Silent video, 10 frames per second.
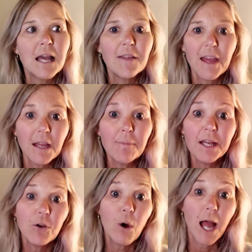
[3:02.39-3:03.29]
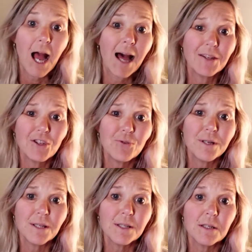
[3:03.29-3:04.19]
That can be quite
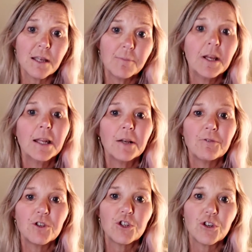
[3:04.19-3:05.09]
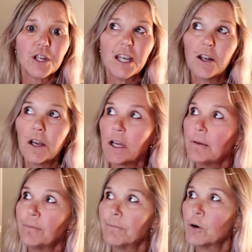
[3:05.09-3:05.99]
arduous at the beginning of your journey, and I
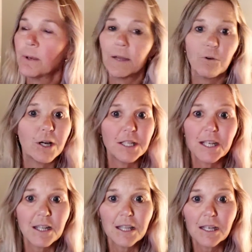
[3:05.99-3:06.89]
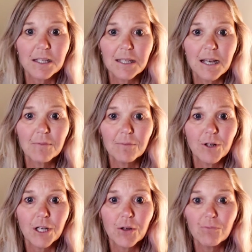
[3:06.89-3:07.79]
can probably write 10 things down
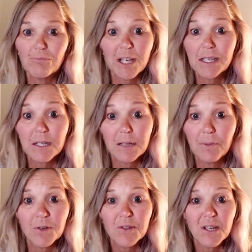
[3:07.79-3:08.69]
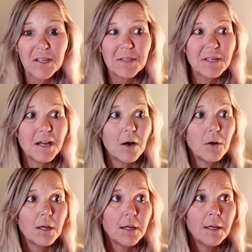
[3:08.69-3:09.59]
pretty easily most days now.
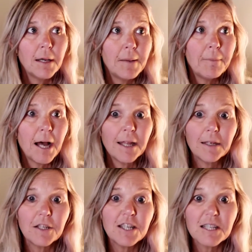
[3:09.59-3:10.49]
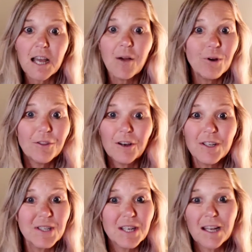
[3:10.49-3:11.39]
But to start with, I
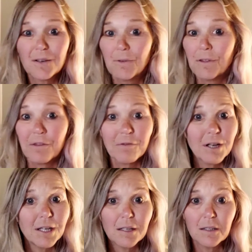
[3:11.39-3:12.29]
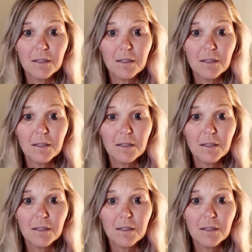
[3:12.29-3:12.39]
just started with 3.